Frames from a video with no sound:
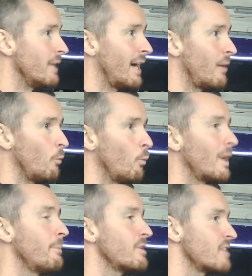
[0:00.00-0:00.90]
Now,
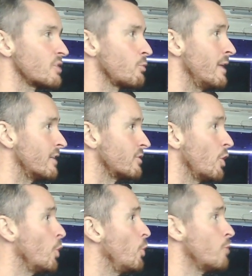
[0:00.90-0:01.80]
will it be 6 weeks?
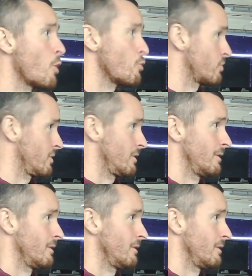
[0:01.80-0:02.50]
Who knows?